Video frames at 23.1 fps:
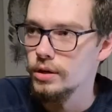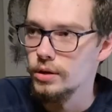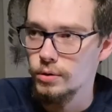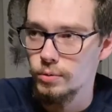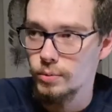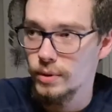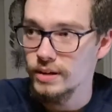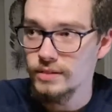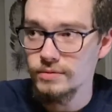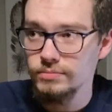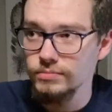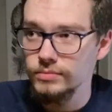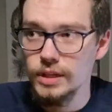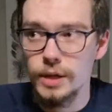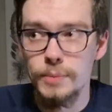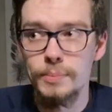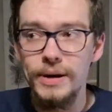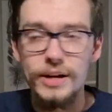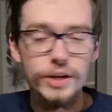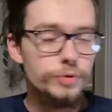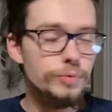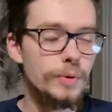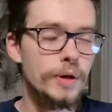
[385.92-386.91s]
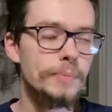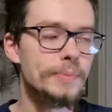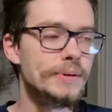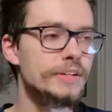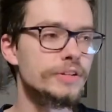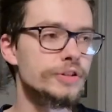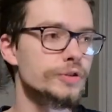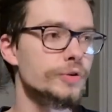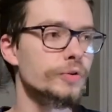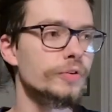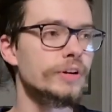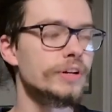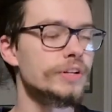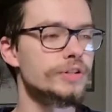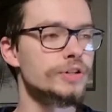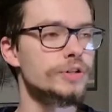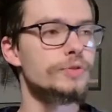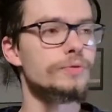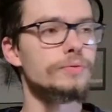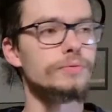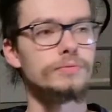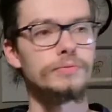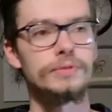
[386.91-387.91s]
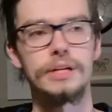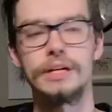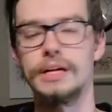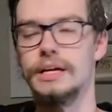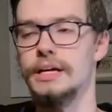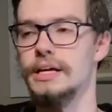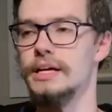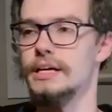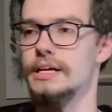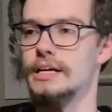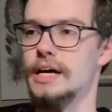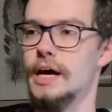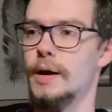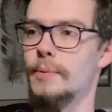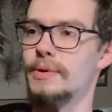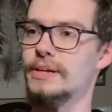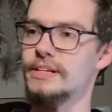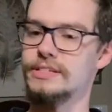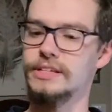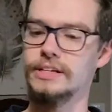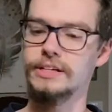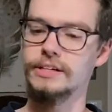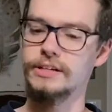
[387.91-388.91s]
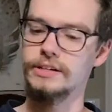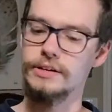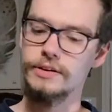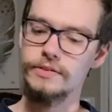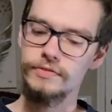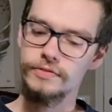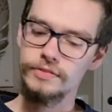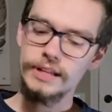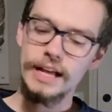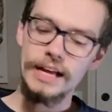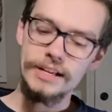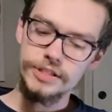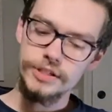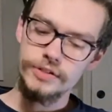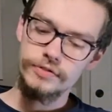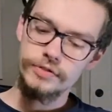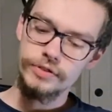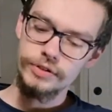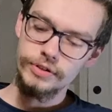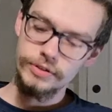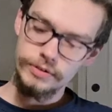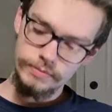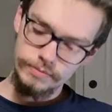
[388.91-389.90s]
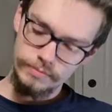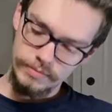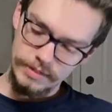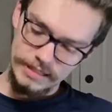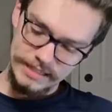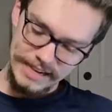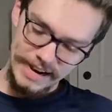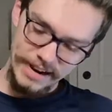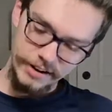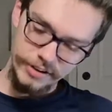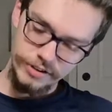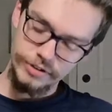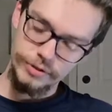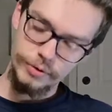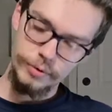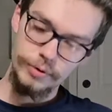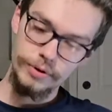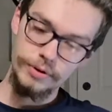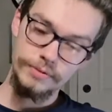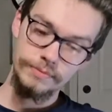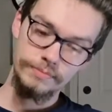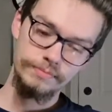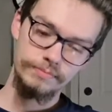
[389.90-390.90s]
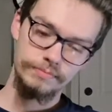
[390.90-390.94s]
Well, it might as well be in Saurian too. I mean, it's like a philosopher, dinosaur,